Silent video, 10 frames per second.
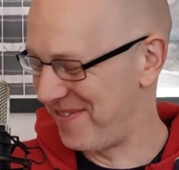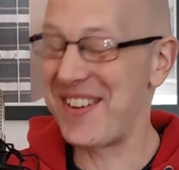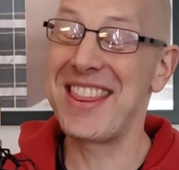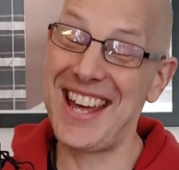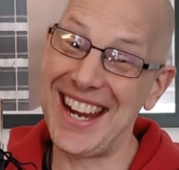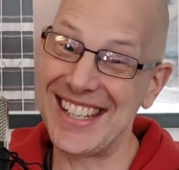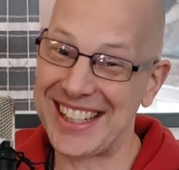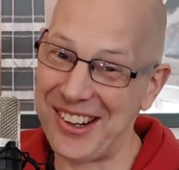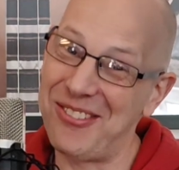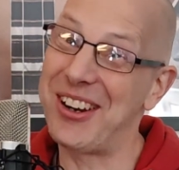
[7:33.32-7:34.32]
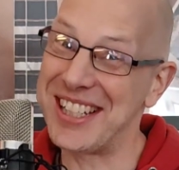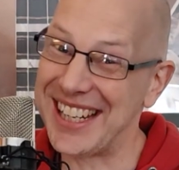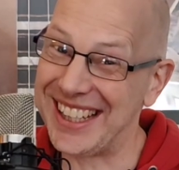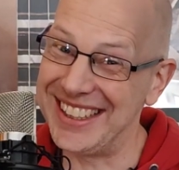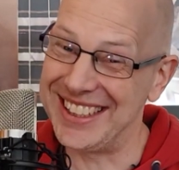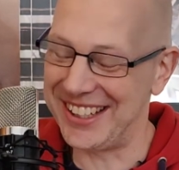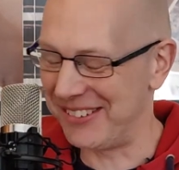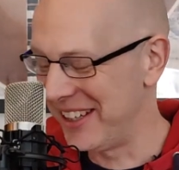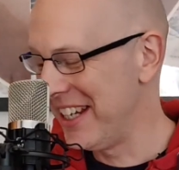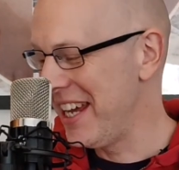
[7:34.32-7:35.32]
But there you go. What are you going to
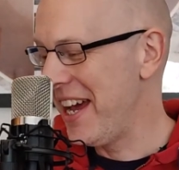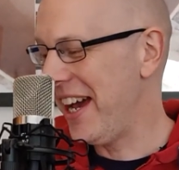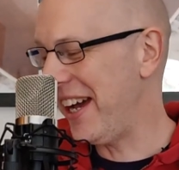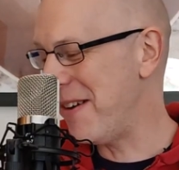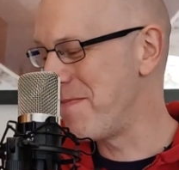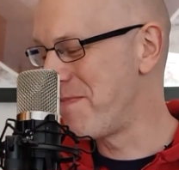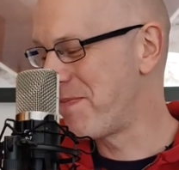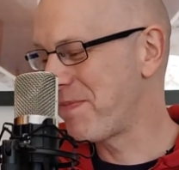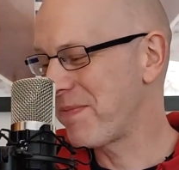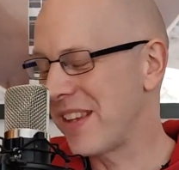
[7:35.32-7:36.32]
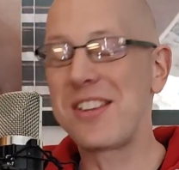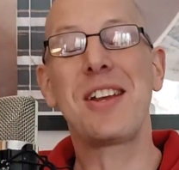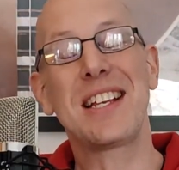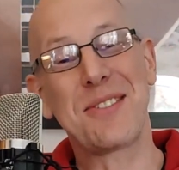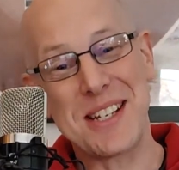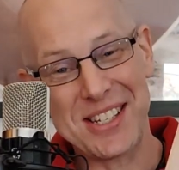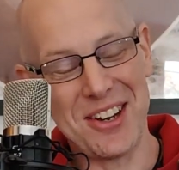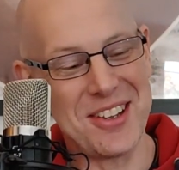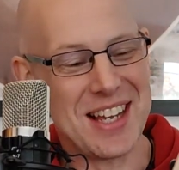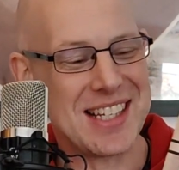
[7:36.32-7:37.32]
do? So I
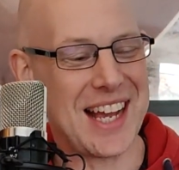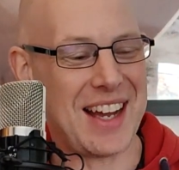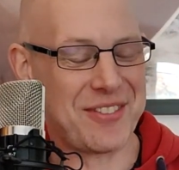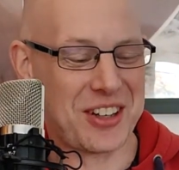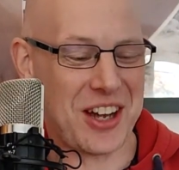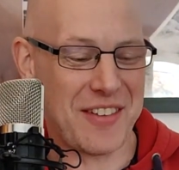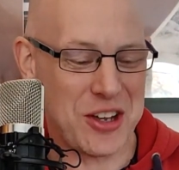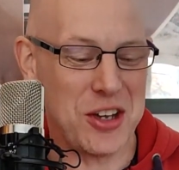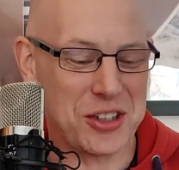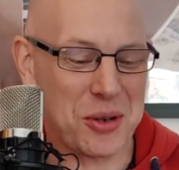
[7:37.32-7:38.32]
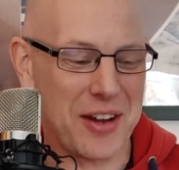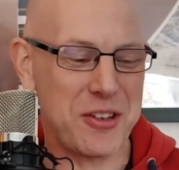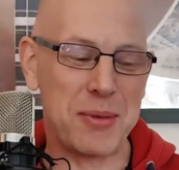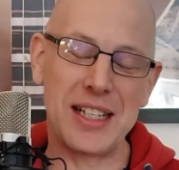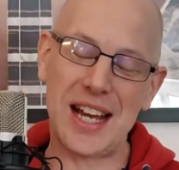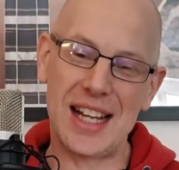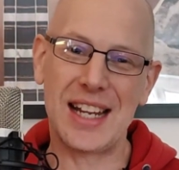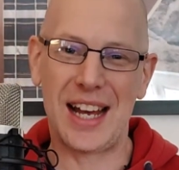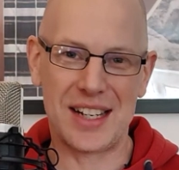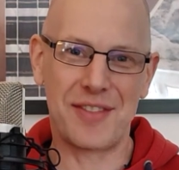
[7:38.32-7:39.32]
saw this. I've heard quite a few. My
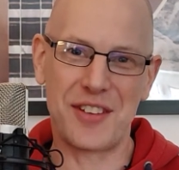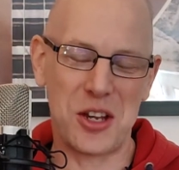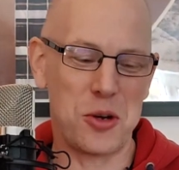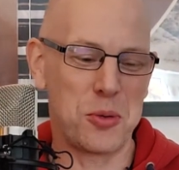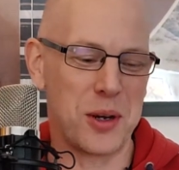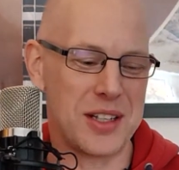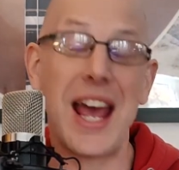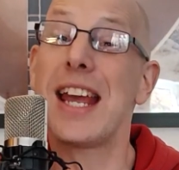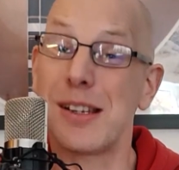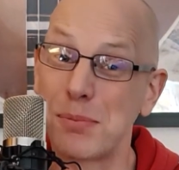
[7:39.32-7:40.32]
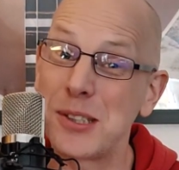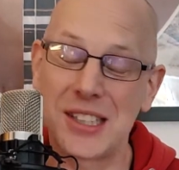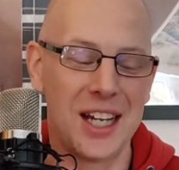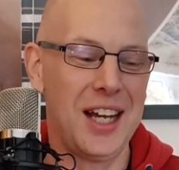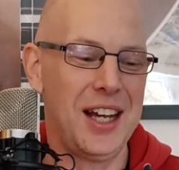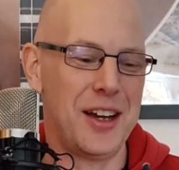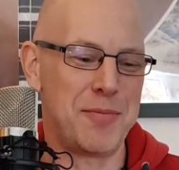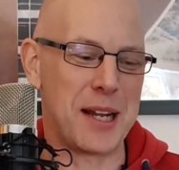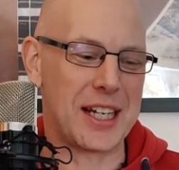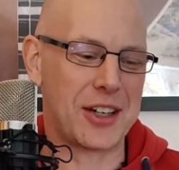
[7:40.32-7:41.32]
dad had a few tapes
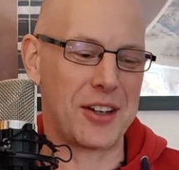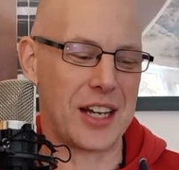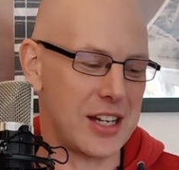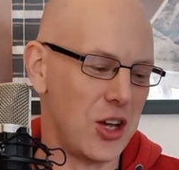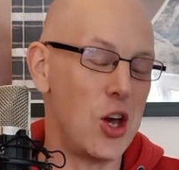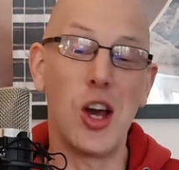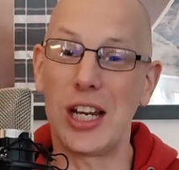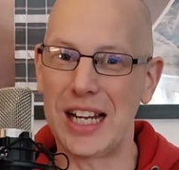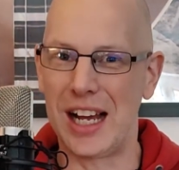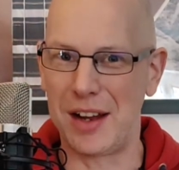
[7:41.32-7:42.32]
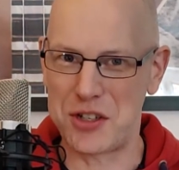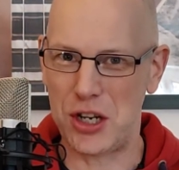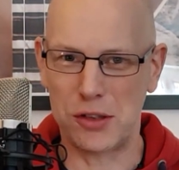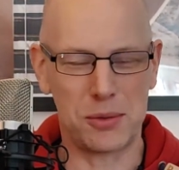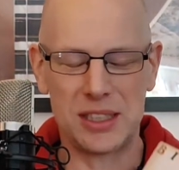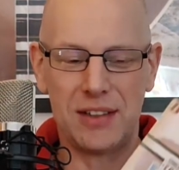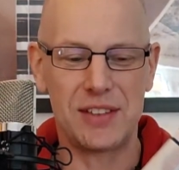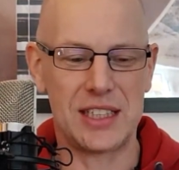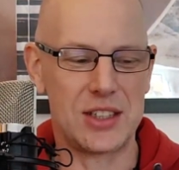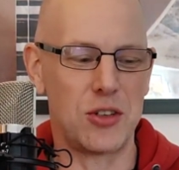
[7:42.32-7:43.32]
of Billy Connolly early live shows from the
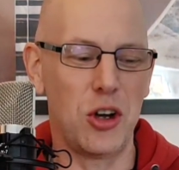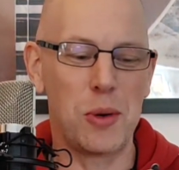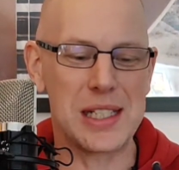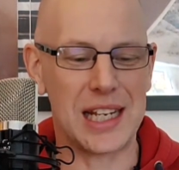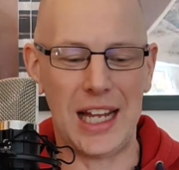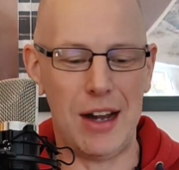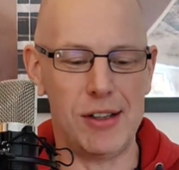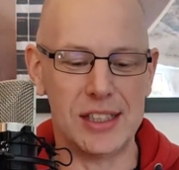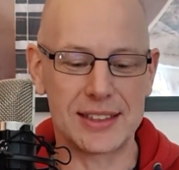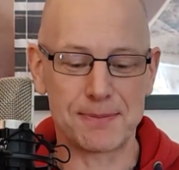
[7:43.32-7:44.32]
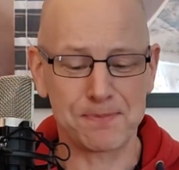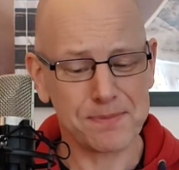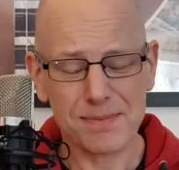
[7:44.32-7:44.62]
70s. They're always hilarious.